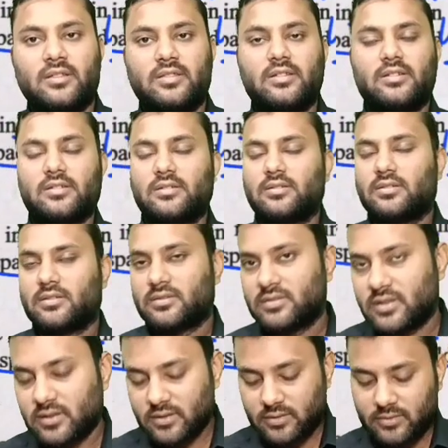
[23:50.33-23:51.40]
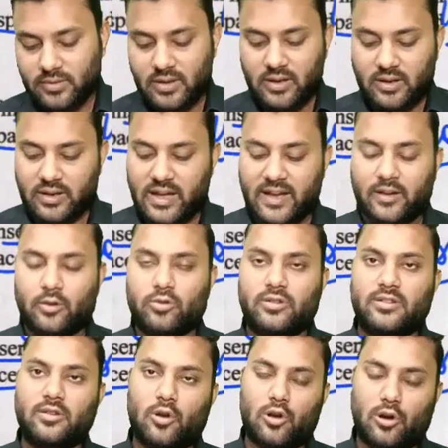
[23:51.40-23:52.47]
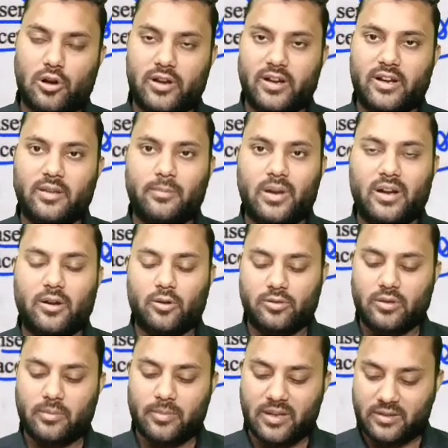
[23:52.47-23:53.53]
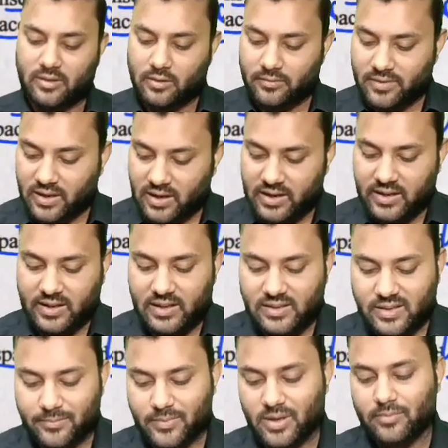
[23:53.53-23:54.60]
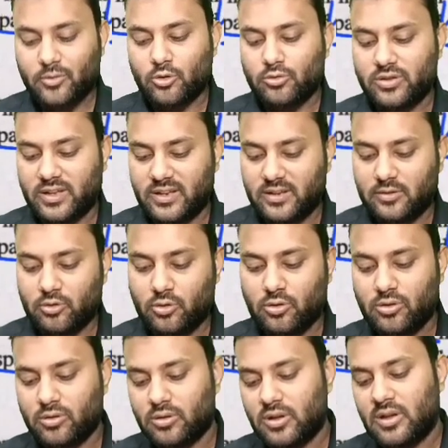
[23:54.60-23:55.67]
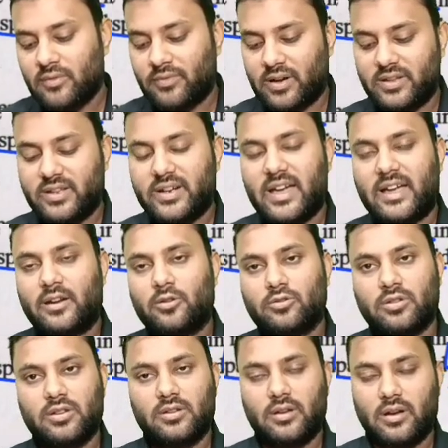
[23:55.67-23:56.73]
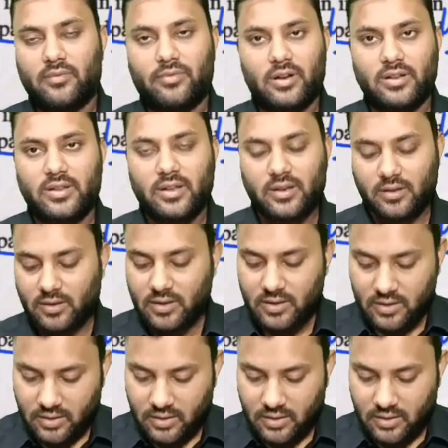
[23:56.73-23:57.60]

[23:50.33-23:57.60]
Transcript: the diagnosis is already made on the basis of the clinical symptoms, so there is no further diagnosis further